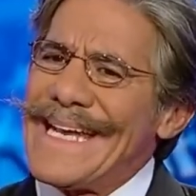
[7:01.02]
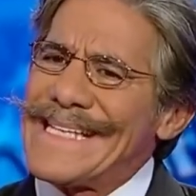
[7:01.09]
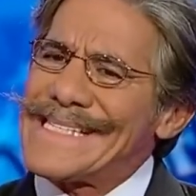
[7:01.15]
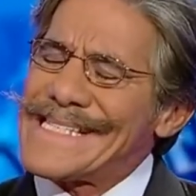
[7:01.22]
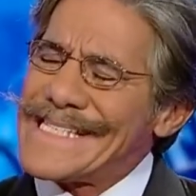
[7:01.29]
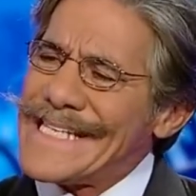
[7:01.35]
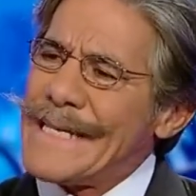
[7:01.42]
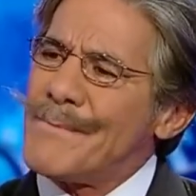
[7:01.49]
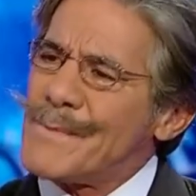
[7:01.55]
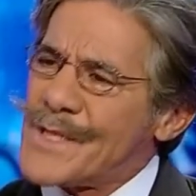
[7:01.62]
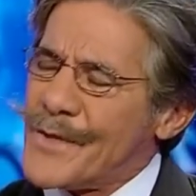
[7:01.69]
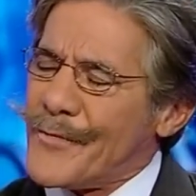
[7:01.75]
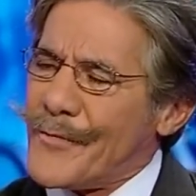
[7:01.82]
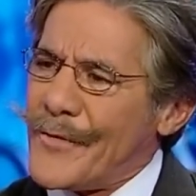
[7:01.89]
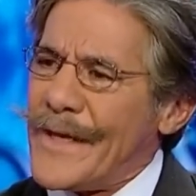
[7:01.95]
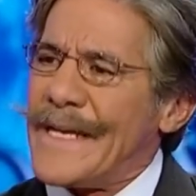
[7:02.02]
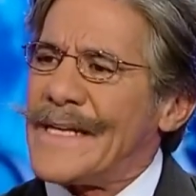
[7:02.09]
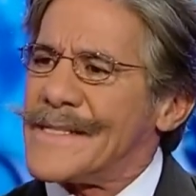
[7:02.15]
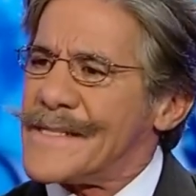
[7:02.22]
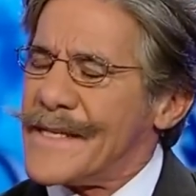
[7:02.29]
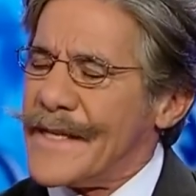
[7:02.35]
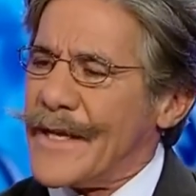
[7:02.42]
and it seemed to feed
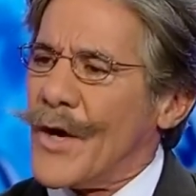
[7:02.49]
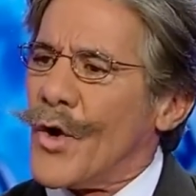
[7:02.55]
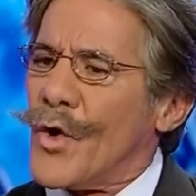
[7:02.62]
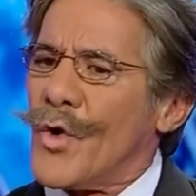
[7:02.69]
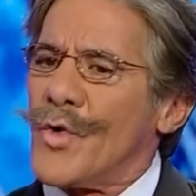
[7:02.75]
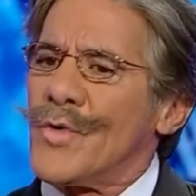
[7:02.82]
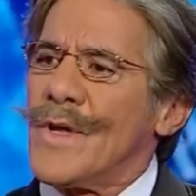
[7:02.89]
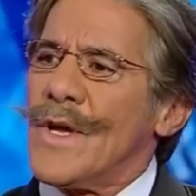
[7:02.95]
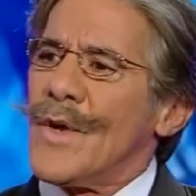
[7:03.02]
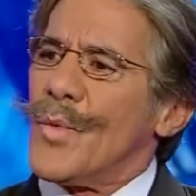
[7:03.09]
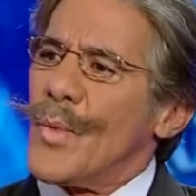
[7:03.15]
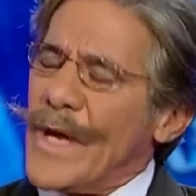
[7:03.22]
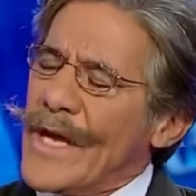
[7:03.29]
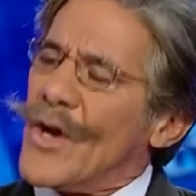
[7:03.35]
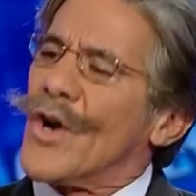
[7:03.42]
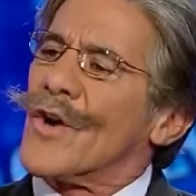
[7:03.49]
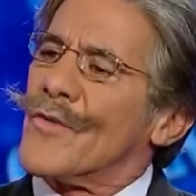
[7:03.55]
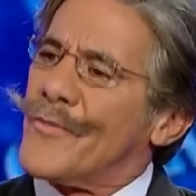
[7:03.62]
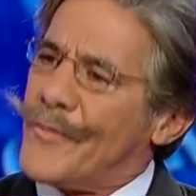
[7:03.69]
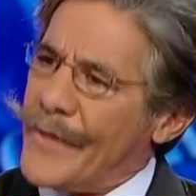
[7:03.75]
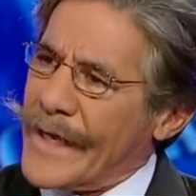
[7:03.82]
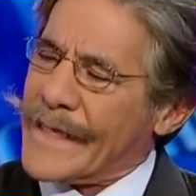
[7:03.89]
into the old we
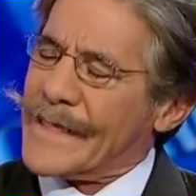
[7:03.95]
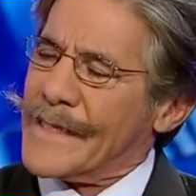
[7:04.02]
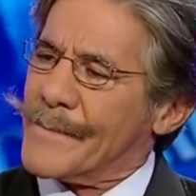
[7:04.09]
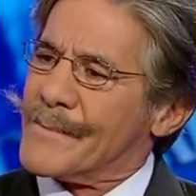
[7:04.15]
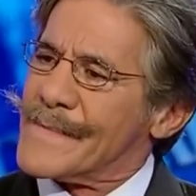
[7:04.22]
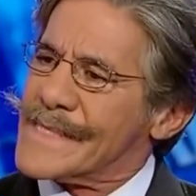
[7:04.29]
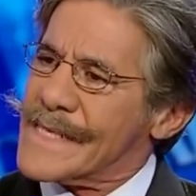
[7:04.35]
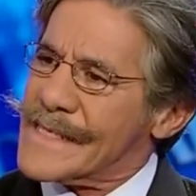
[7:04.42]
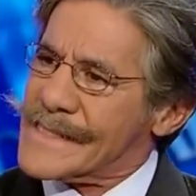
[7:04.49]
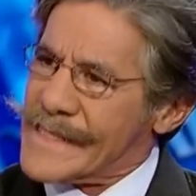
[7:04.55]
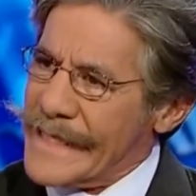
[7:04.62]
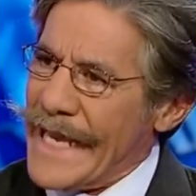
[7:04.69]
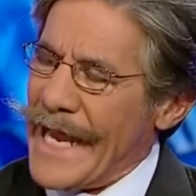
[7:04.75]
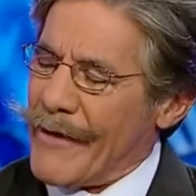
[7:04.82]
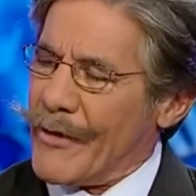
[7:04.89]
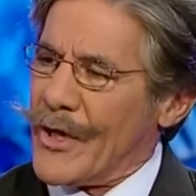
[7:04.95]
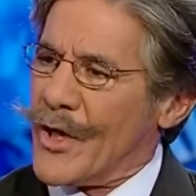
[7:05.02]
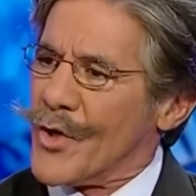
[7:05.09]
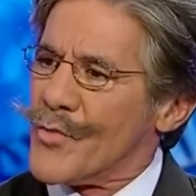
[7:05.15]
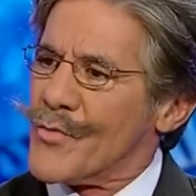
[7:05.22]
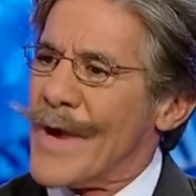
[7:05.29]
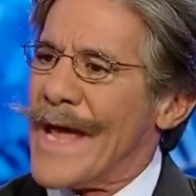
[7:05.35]
are victims
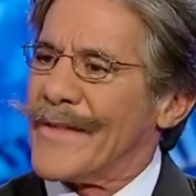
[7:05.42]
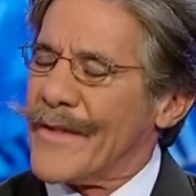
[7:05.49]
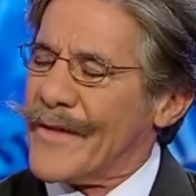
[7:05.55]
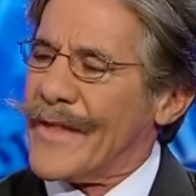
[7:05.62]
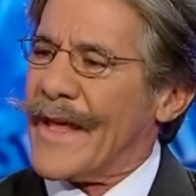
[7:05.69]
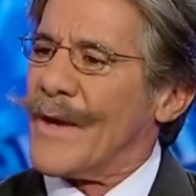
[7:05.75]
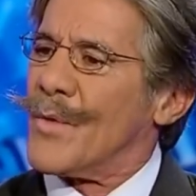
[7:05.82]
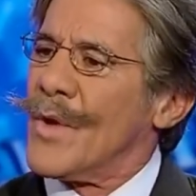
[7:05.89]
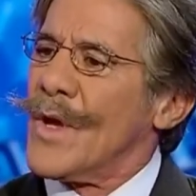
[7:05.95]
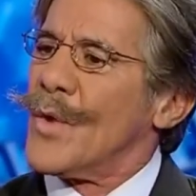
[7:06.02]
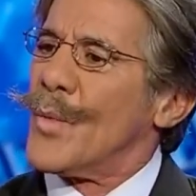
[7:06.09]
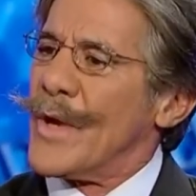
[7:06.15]
scenario rather than